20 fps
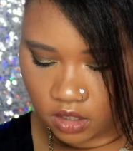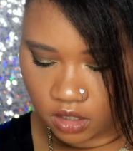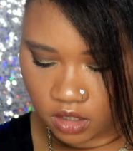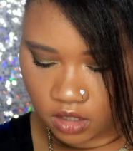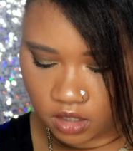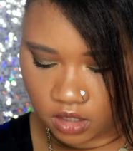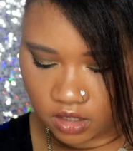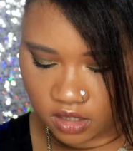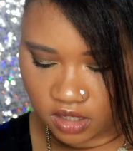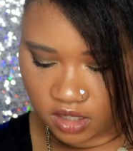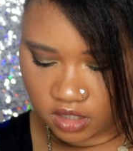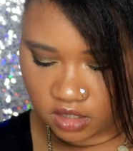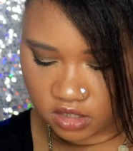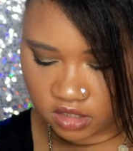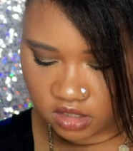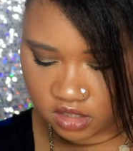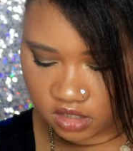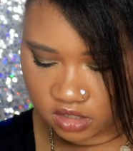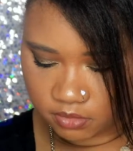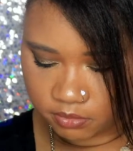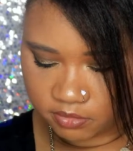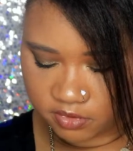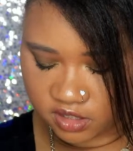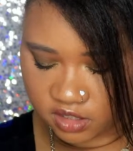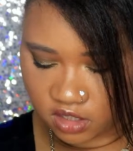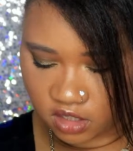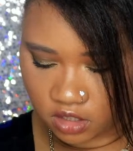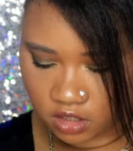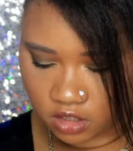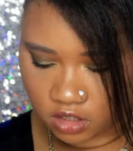And again, this is
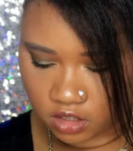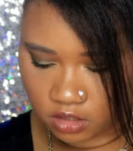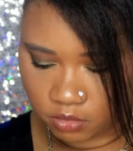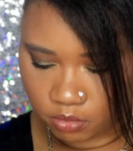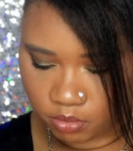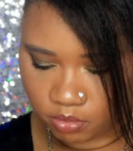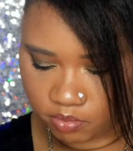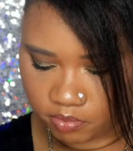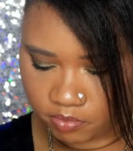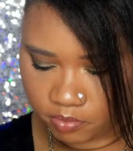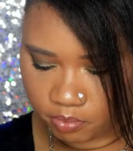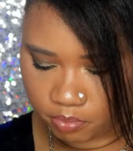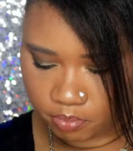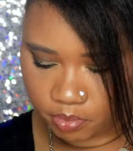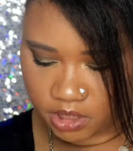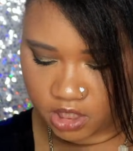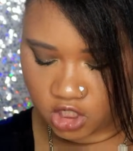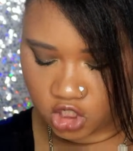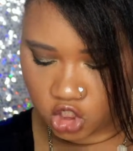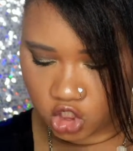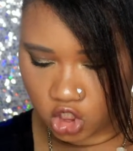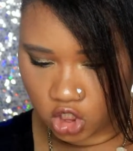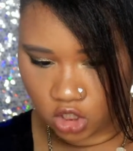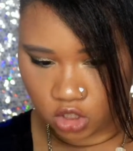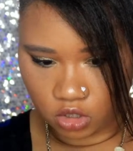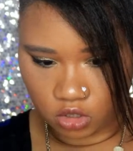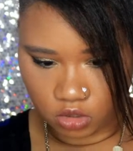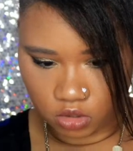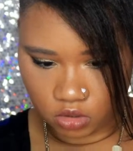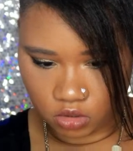still in the
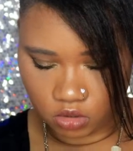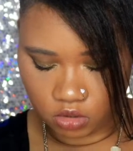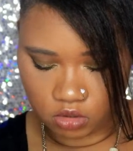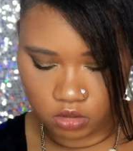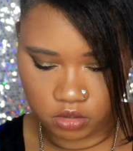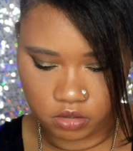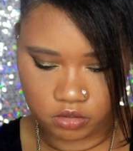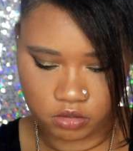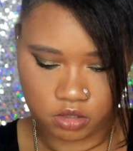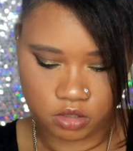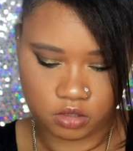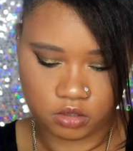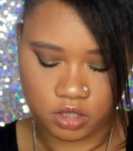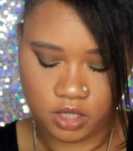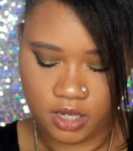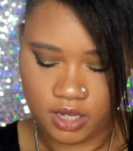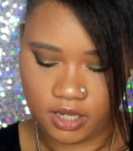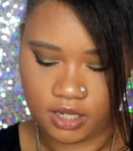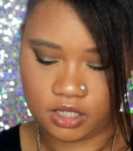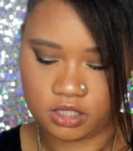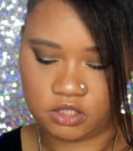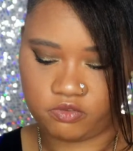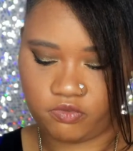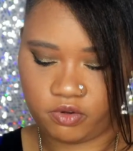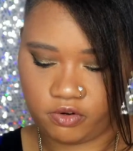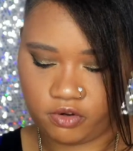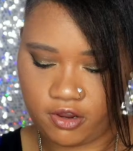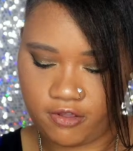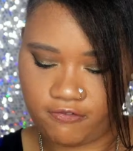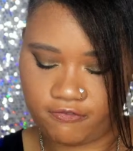peachy coral. It's
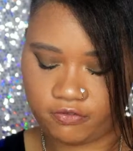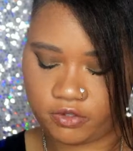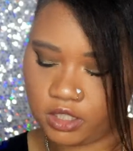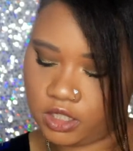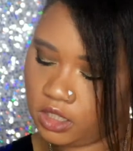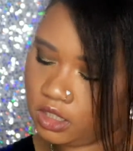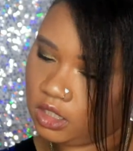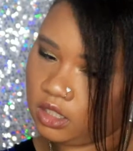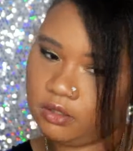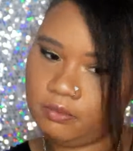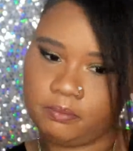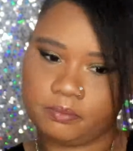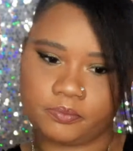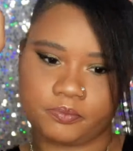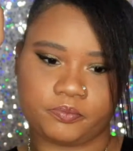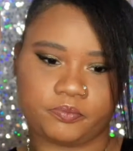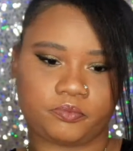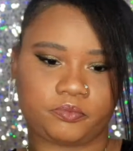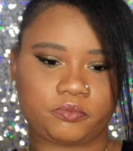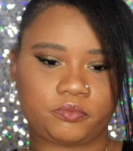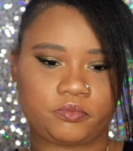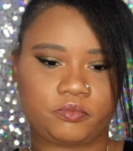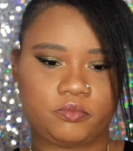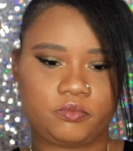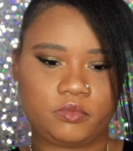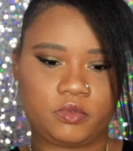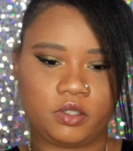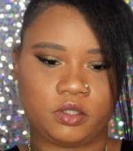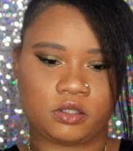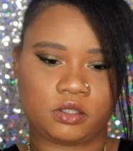very flaky.
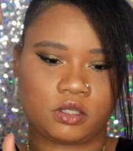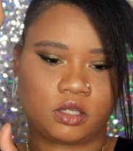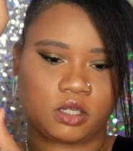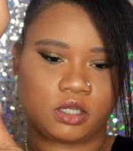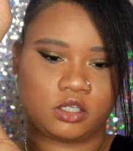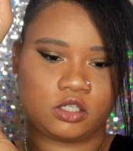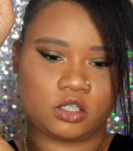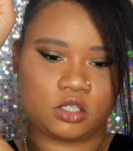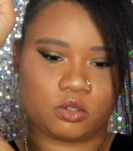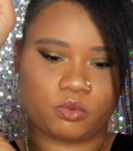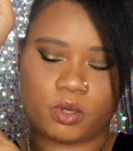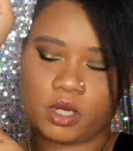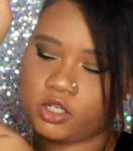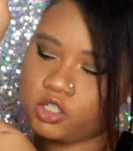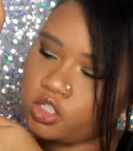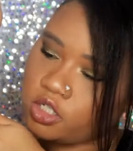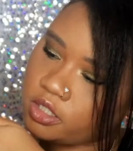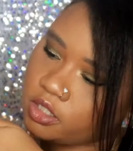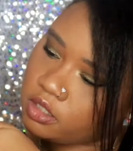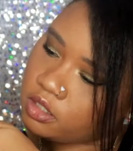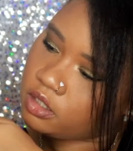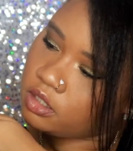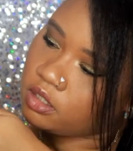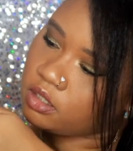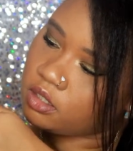So let's swatch it.